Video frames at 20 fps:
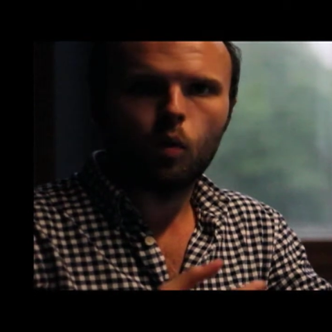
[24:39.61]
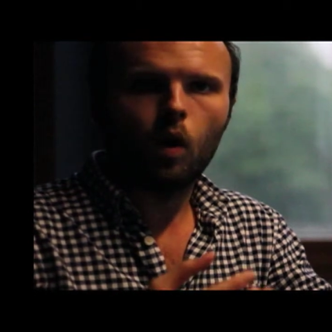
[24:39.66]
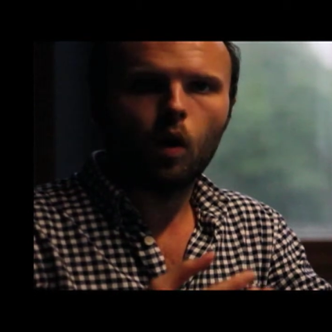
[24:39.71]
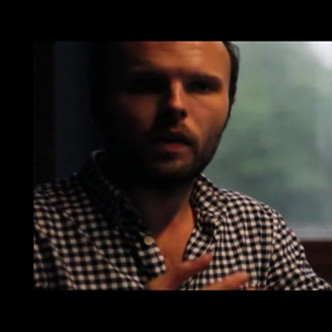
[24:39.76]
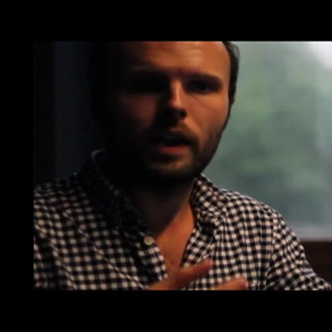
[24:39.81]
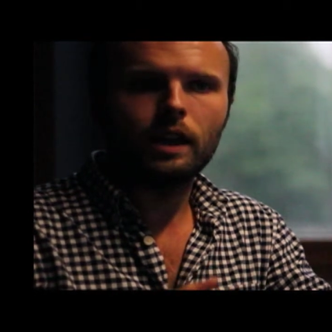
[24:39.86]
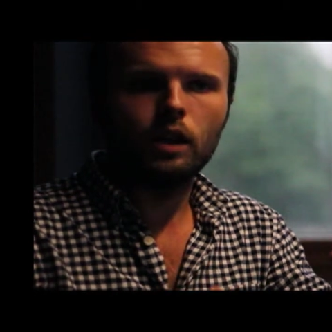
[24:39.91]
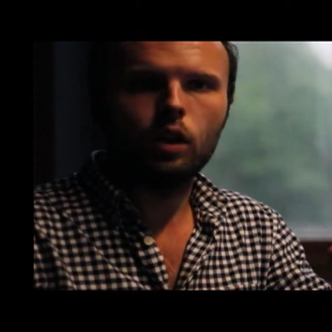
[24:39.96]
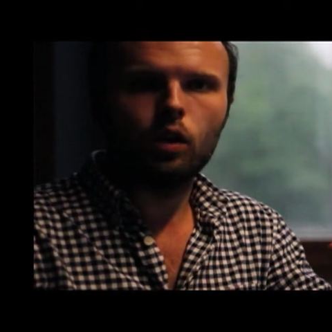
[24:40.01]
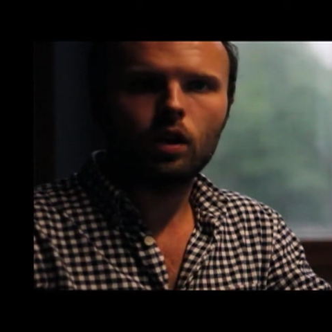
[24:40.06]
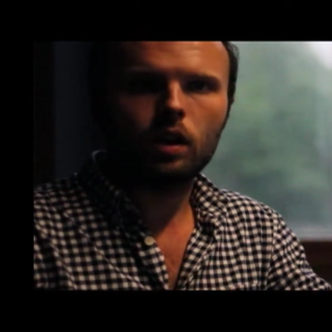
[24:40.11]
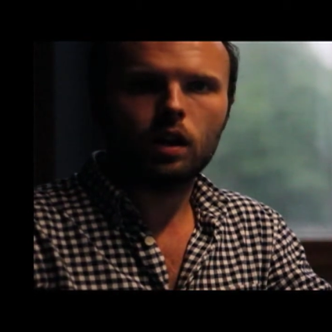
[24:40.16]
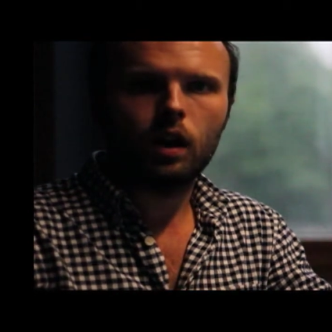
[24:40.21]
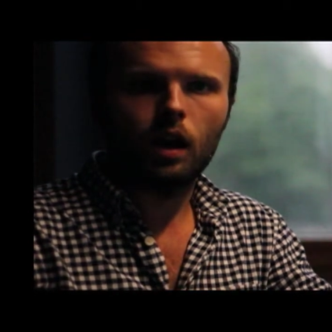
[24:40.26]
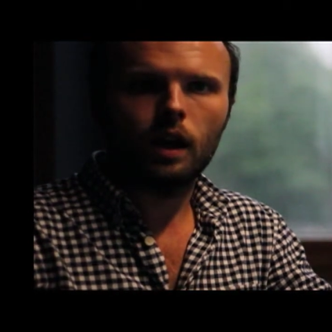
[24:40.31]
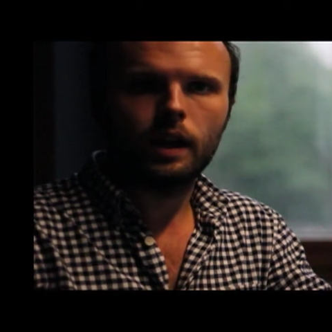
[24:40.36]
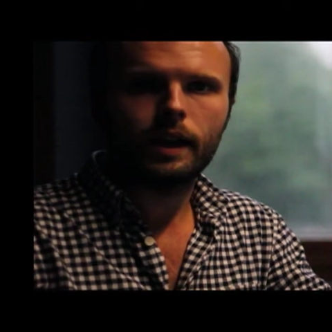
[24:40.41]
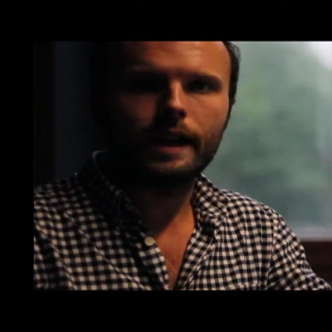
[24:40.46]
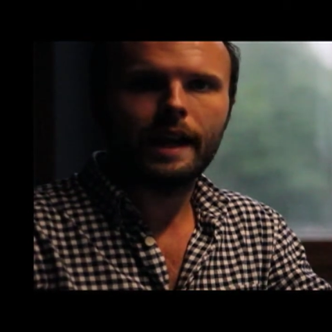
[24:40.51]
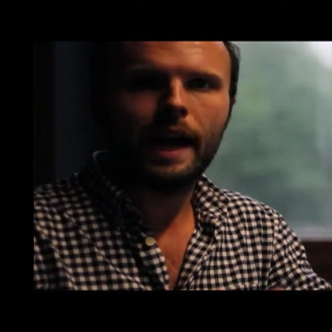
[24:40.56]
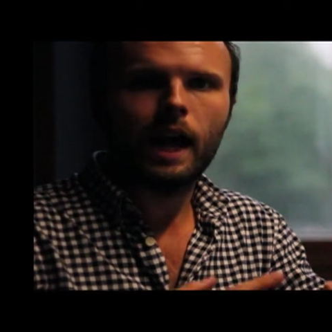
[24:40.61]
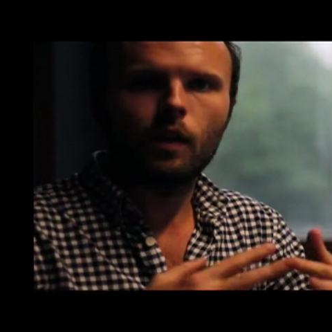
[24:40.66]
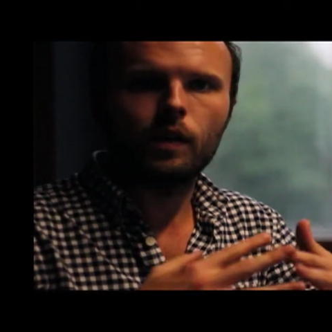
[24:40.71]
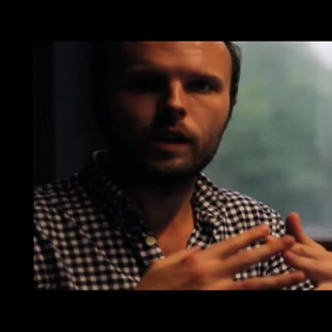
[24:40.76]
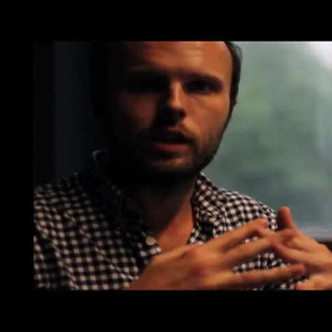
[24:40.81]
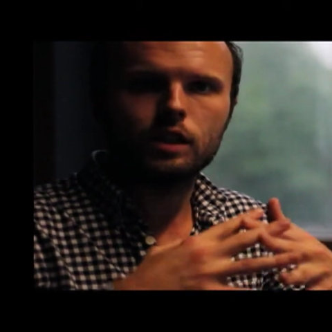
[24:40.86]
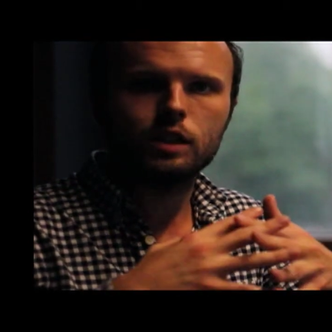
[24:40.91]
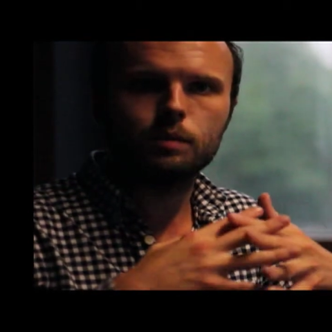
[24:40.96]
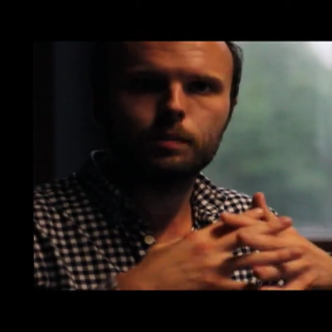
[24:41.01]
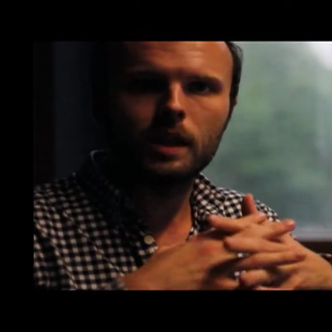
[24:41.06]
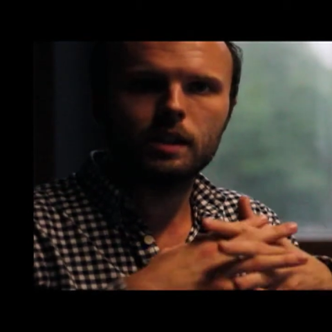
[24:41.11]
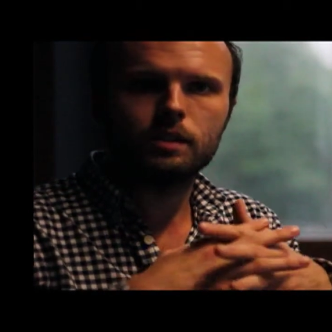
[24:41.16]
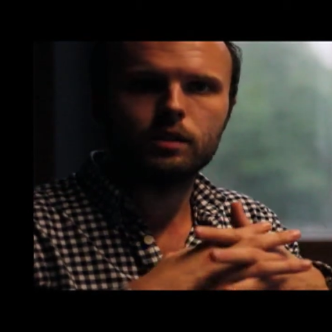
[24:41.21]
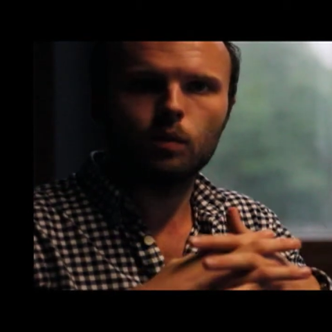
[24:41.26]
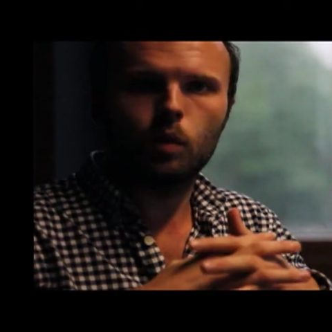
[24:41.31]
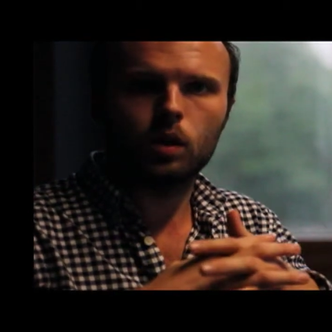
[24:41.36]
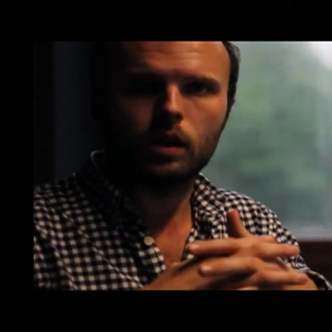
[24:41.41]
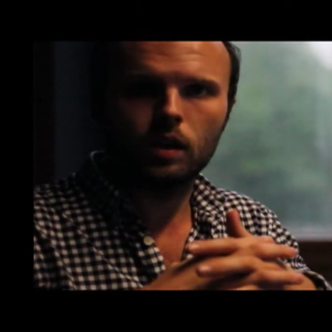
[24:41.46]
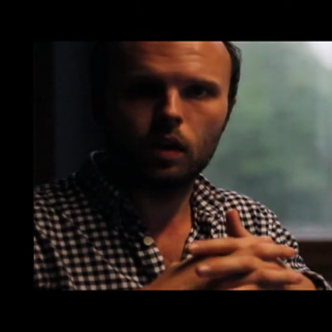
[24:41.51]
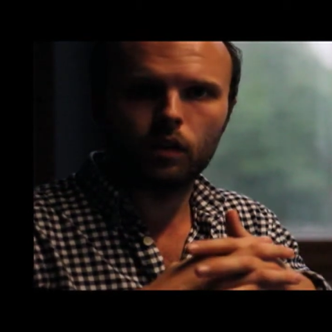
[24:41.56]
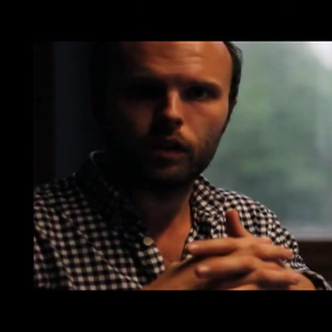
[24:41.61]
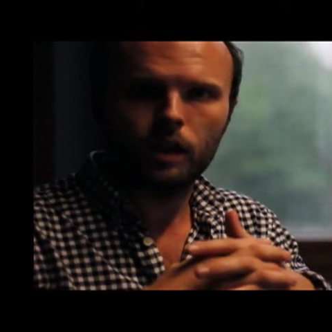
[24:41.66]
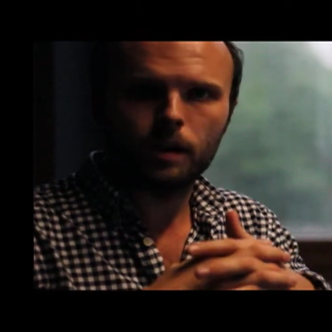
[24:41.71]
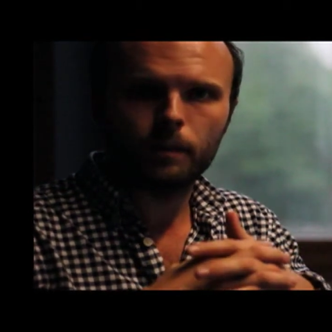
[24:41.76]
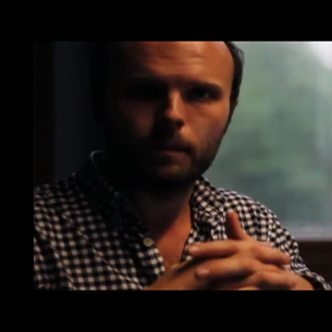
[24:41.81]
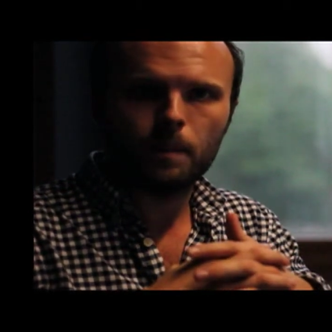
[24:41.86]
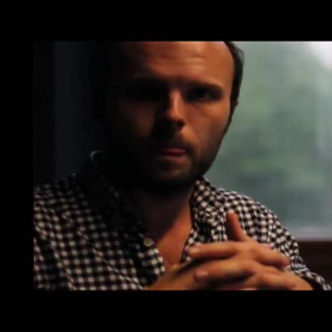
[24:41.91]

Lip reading: what they look like, and how they speak to one another.